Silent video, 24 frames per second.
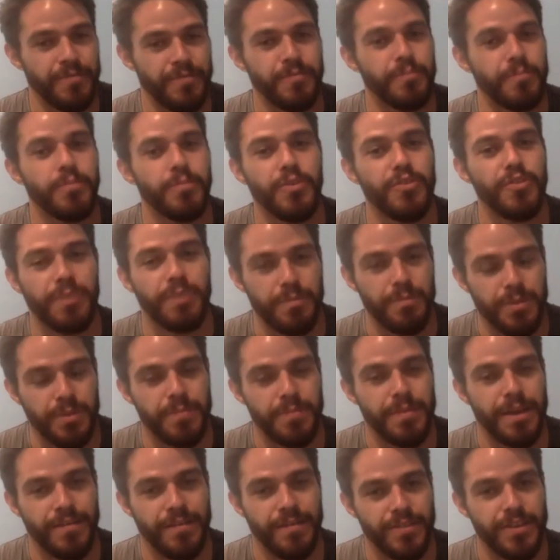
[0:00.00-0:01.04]
movement
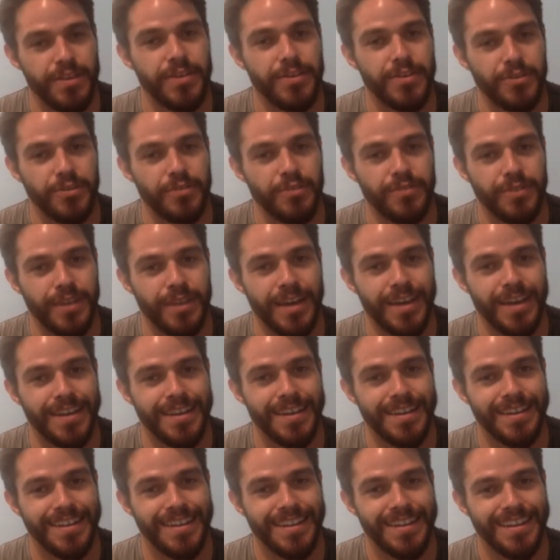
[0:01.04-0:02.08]
be my vehicle for that?
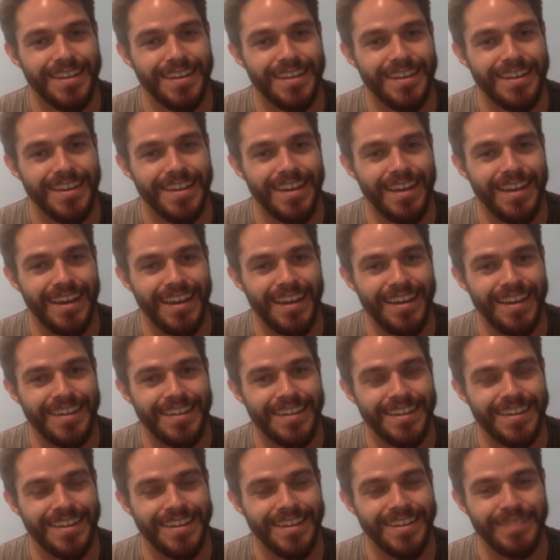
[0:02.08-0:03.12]

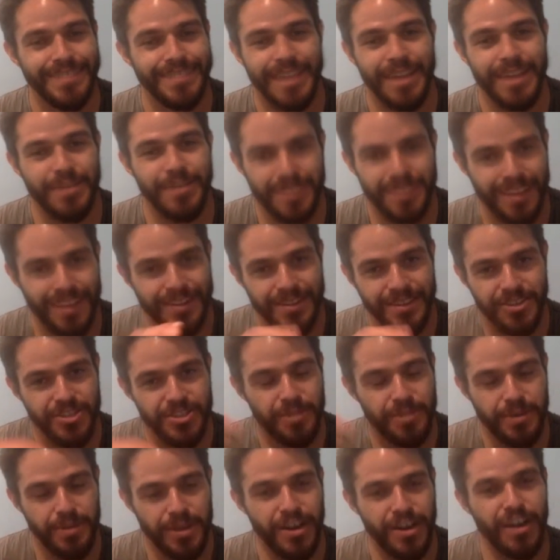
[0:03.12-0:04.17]
And uh, that was kind of the
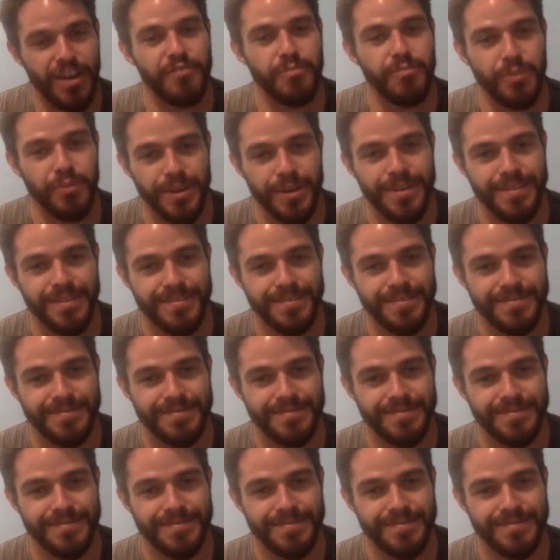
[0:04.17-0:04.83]
jumping off point.